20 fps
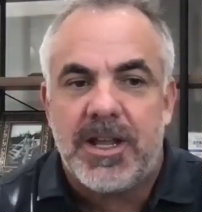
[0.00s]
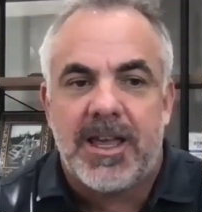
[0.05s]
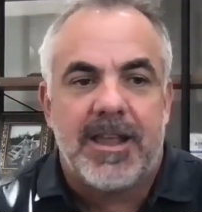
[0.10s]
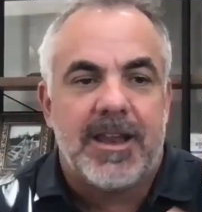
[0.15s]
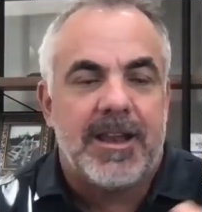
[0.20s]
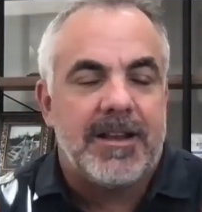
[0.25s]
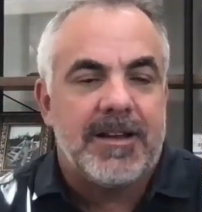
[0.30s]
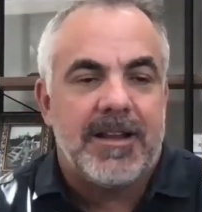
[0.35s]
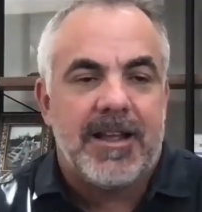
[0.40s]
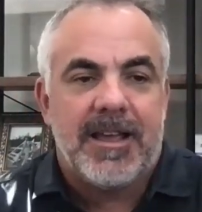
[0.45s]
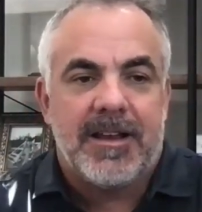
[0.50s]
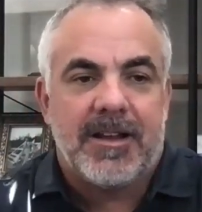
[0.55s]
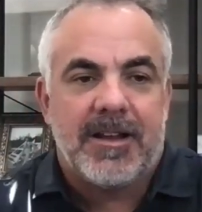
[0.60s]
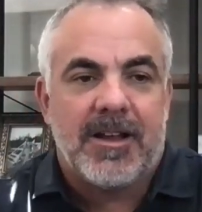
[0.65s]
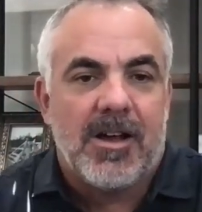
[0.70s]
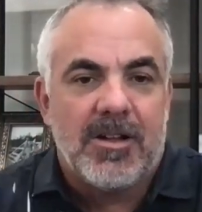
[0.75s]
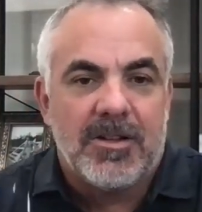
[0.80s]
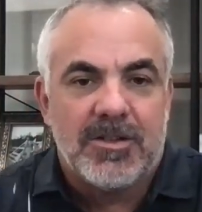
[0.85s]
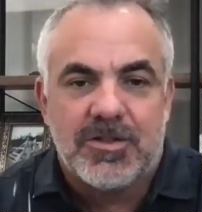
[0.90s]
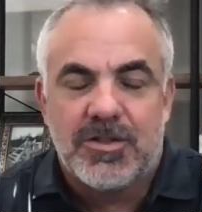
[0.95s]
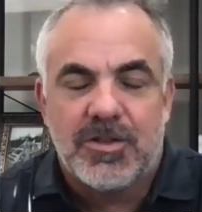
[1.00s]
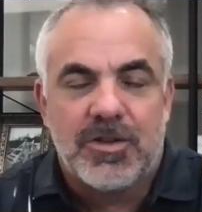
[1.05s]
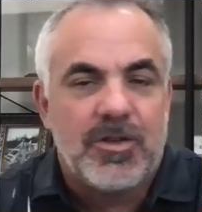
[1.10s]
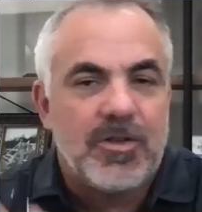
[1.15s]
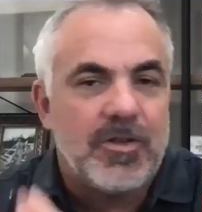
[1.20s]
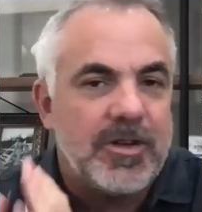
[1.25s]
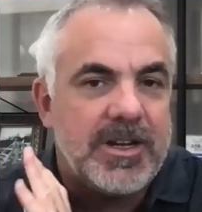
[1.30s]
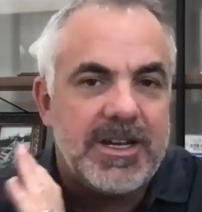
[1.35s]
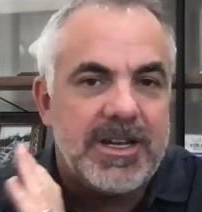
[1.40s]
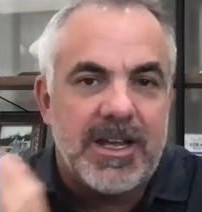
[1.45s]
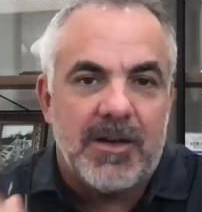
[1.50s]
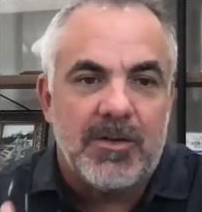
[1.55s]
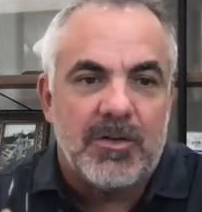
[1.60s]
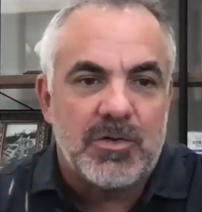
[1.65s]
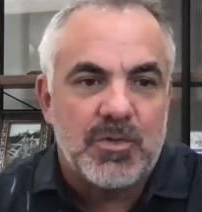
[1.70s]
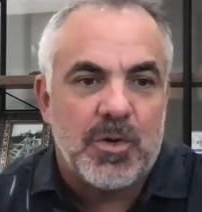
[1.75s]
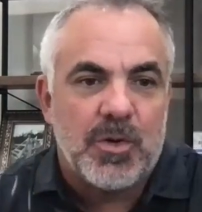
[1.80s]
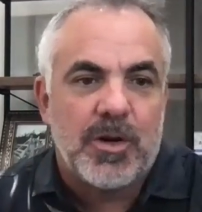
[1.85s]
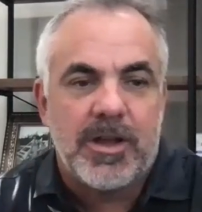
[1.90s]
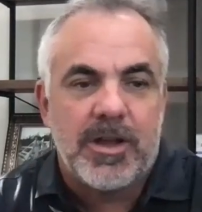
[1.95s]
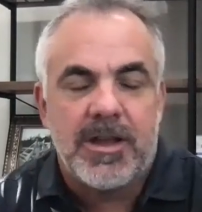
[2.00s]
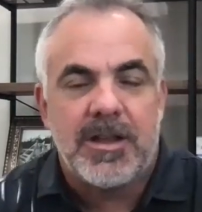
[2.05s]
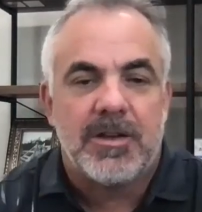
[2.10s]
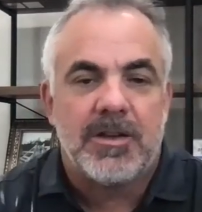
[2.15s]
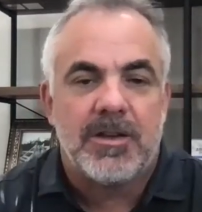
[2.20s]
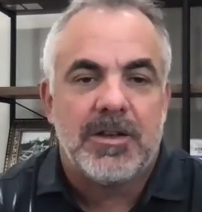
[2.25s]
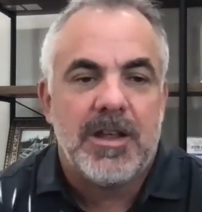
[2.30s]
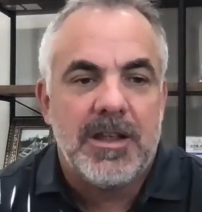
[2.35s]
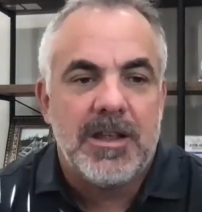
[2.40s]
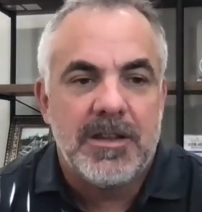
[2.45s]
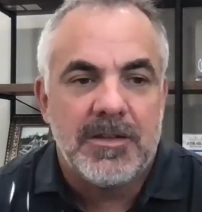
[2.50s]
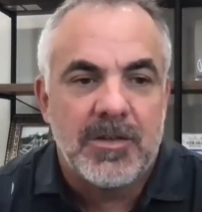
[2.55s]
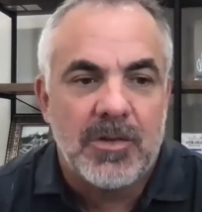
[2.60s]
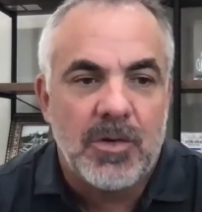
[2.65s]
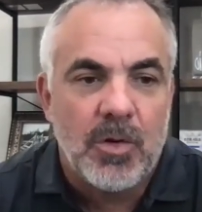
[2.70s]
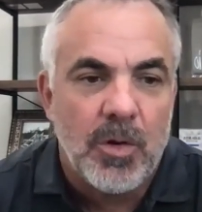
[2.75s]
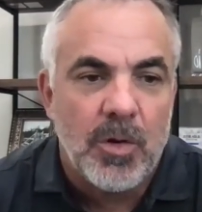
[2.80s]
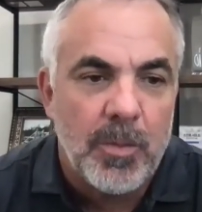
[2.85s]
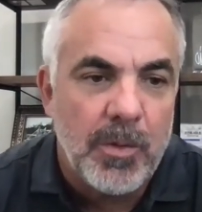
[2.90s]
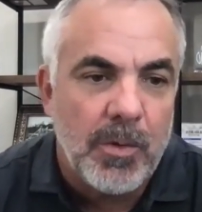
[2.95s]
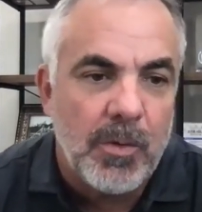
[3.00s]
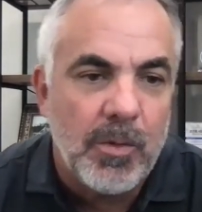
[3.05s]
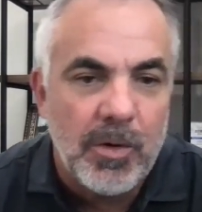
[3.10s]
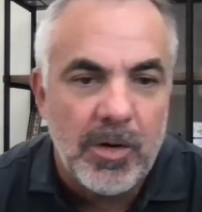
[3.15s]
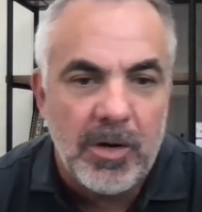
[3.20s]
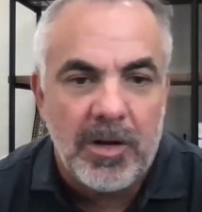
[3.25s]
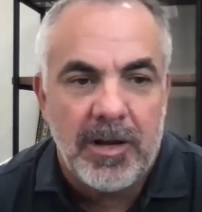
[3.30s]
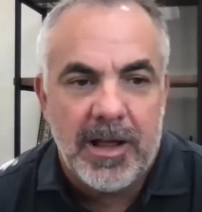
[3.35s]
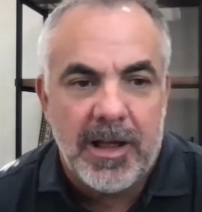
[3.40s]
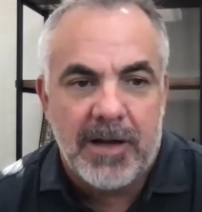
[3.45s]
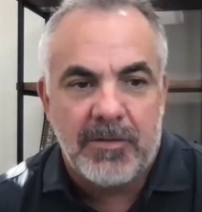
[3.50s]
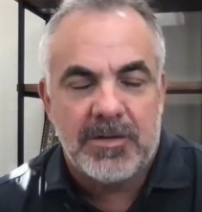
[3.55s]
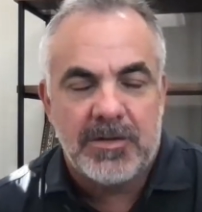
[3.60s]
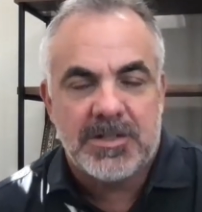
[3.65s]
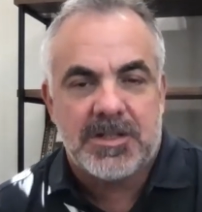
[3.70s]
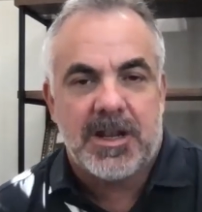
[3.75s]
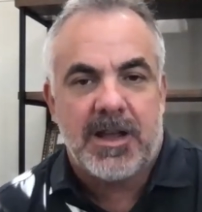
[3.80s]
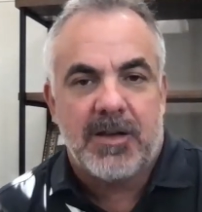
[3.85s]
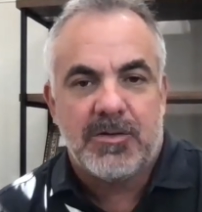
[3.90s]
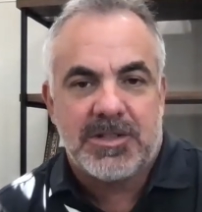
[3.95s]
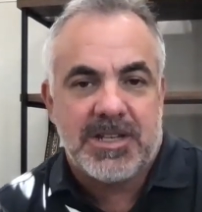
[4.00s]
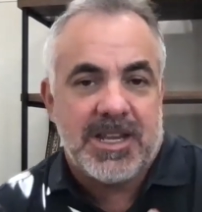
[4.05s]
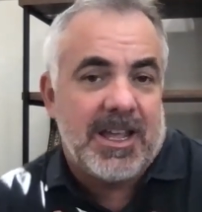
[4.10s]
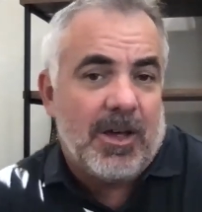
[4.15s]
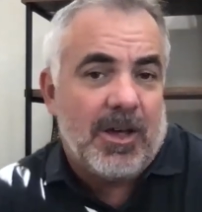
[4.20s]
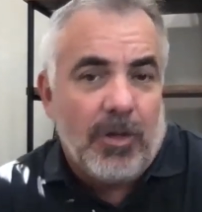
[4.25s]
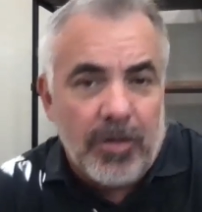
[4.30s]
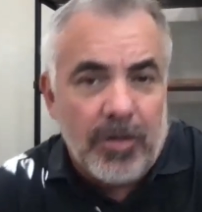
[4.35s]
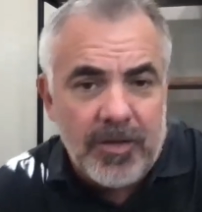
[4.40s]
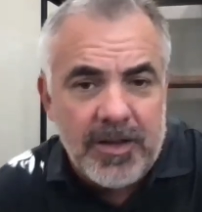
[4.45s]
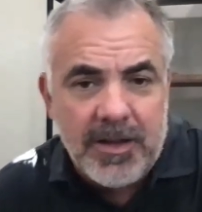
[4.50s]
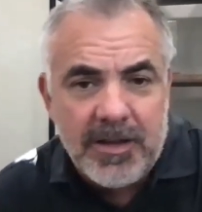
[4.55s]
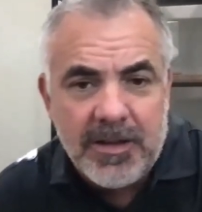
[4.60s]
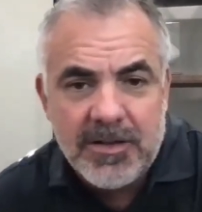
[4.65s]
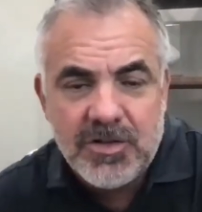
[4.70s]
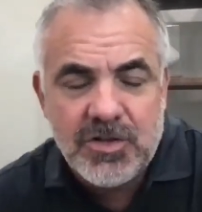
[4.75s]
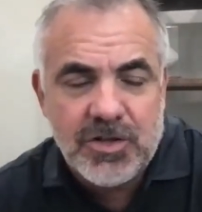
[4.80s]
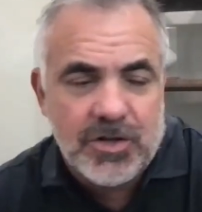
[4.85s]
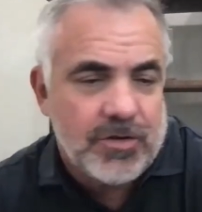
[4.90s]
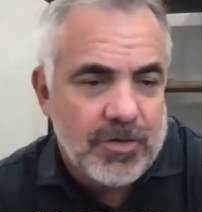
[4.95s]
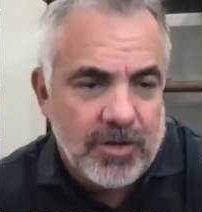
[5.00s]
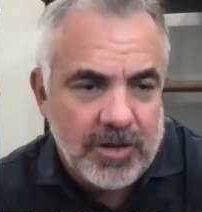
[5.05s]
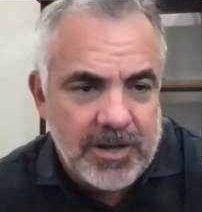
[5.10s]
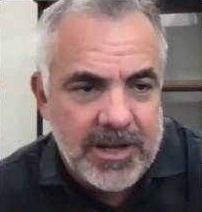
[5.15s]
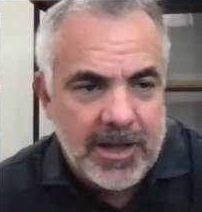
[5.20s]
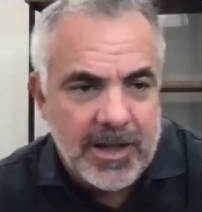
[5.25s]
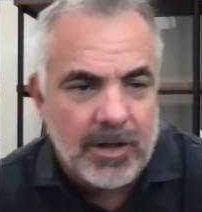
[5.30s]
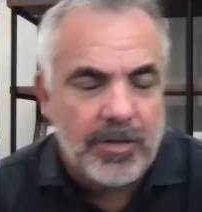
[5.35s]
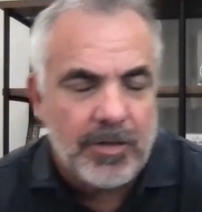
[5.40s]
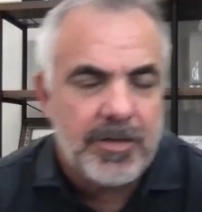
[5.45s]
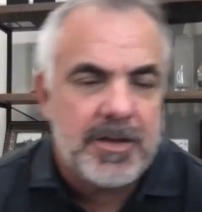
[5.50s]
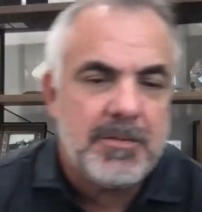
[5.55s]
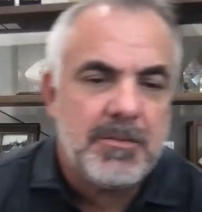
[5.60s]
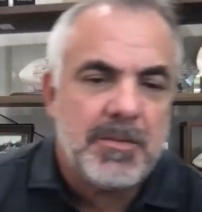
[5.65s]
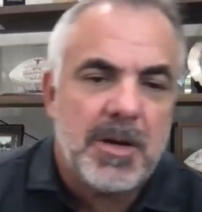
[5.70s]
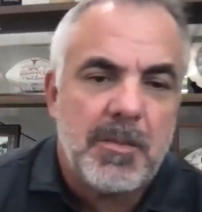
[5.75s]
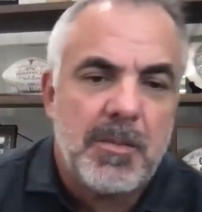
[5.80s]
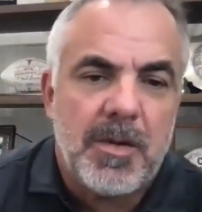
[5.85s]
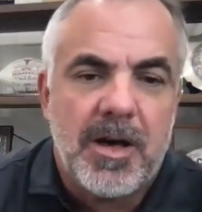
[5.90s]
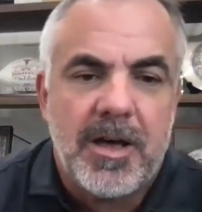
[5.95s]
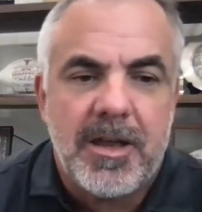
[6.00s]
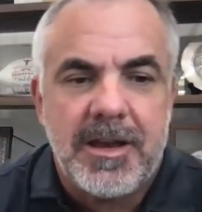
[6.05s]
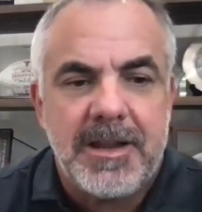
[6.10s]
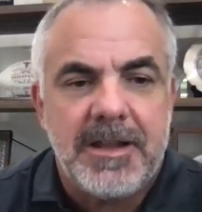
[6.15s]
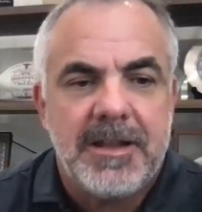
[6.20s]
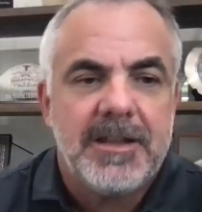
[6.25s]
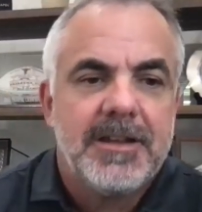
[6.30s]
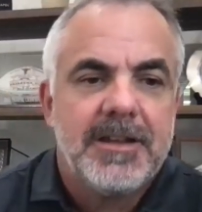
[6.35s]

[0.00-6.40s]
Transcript: I had a college degree. I was working in corporate world. I was healthy, generally healthy, my body.